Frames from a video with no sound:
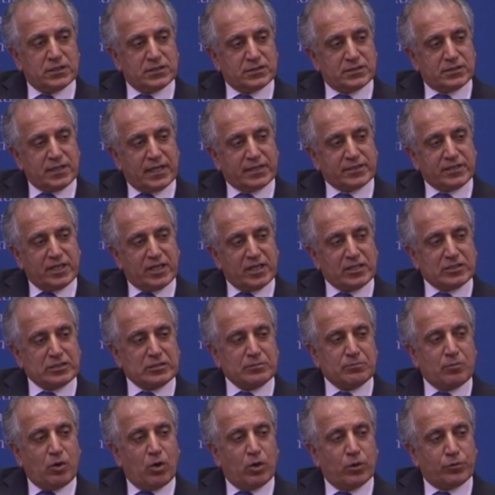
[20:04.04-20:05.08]
this
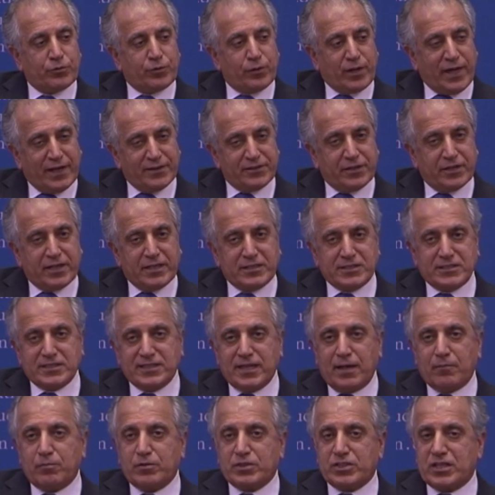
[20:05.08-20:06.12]
sectarianism altogether and
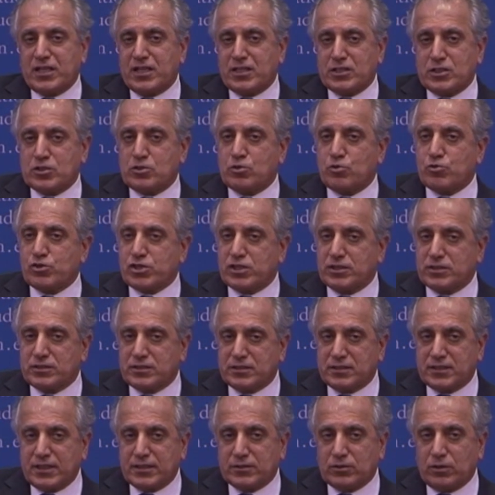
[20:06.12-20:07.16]
establishing
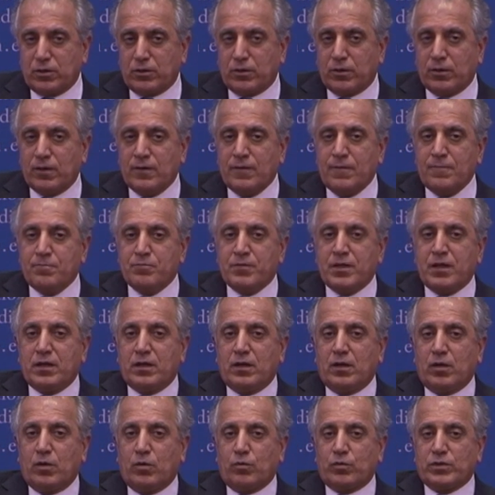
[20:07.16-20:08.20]
institutions that are
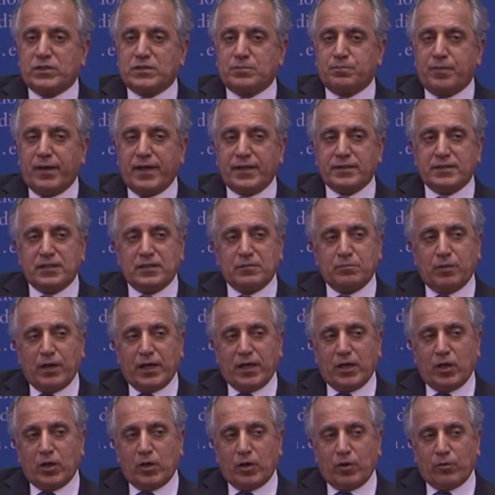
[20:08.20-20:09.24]
respected
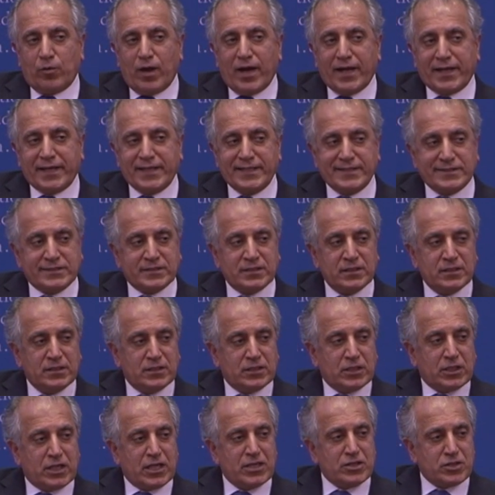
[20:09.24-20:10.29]
by all Iraqis
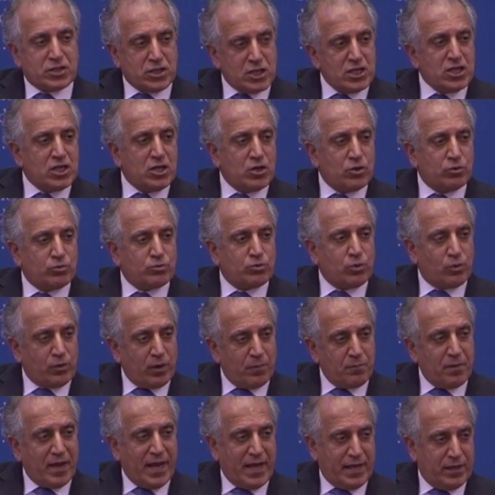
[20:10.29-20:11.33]
continue to
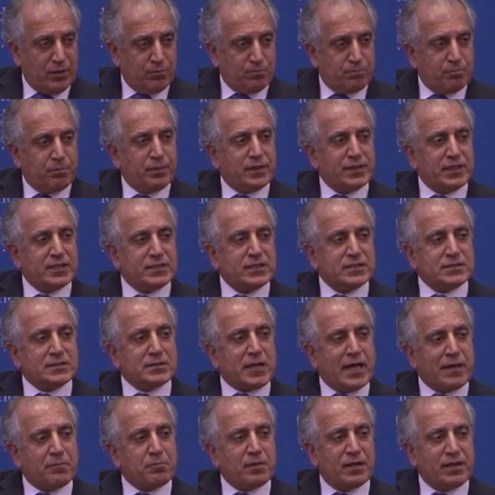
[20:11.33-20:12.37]
remain. But it is,
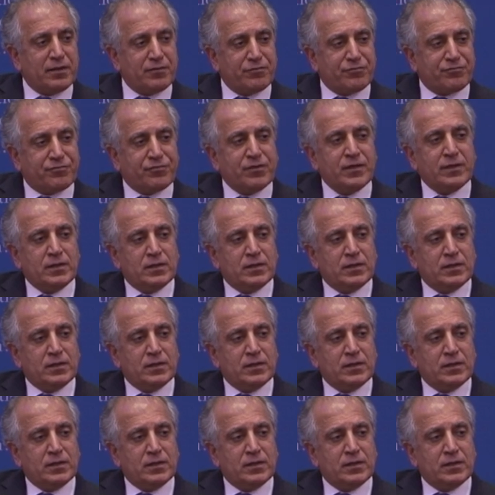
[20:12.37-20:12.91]
I believe,